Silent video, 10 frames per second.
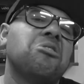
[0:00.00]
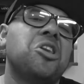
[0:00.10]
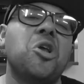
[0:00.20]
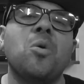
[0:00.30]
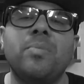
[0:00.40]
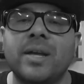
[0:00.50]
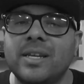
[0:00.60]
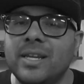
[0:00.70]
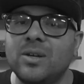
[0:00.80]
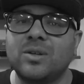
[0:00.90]
No big
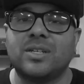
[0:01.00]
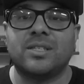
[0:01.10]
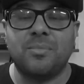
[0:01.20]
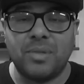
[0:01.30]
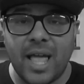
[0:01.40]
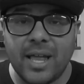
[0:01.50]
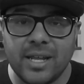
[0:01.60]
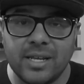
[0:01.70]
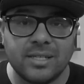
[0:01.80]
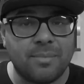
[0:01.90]
deal, because the plan
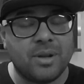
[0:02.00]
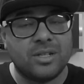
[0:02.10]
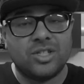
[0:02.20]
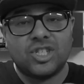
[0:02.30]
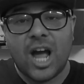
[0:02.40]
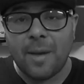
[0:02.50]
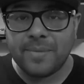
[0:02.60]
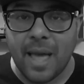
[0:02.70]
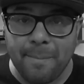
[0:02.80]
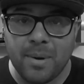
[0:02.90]
is I'm going to
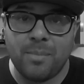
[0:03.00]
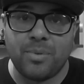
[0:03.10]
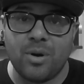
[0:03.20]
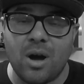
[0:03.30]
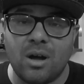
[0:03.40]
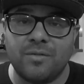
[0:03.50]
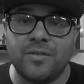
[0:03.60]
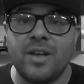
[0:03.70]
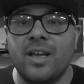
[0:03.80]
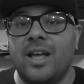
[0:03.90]
chop that bumper off
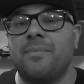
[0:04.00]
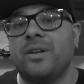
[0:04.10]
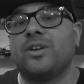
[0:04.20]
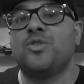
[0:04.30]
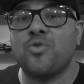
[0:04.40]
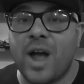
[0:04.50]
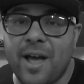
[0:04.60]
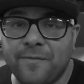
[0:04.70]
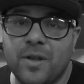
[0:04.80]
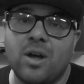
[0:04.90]
and I'm going to
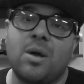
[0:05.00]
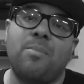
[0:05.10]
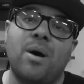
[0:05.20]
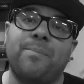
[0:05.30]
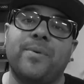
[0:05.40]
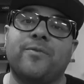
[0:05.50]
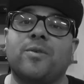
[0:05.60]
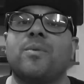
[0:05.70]
graft on a bumper from